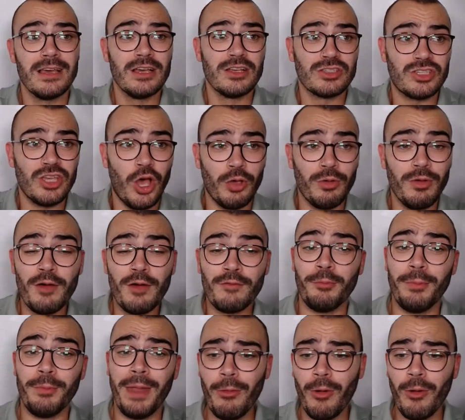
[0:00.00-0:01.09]
So
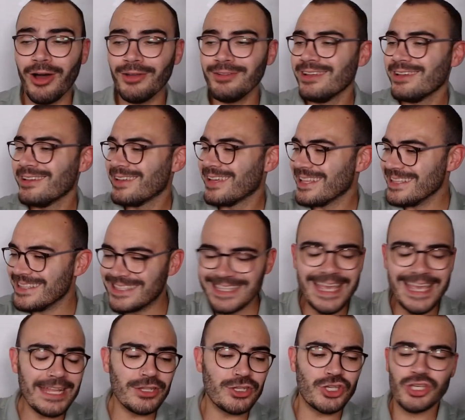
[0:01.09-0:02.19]
from now on,
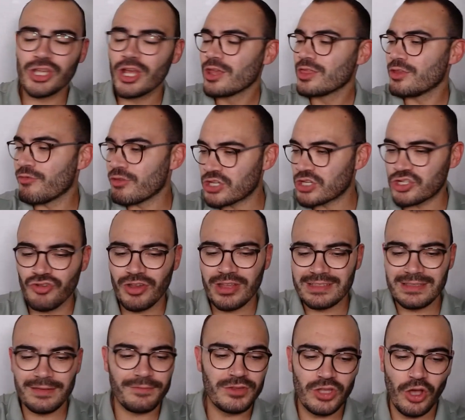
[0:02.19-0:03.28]
ditch the
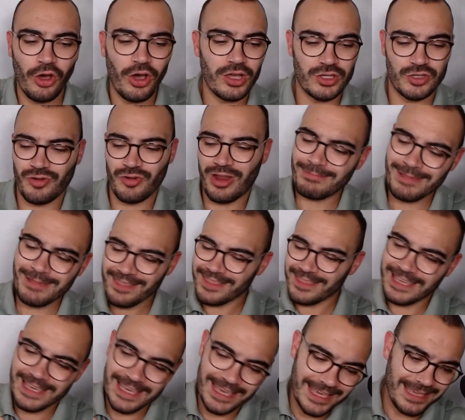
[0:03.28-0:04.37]
restrictive diet trap, get the
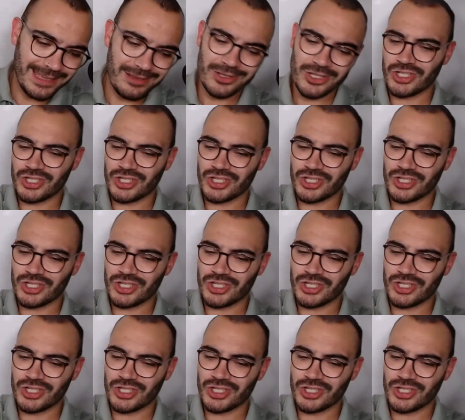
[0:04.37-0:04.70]
key,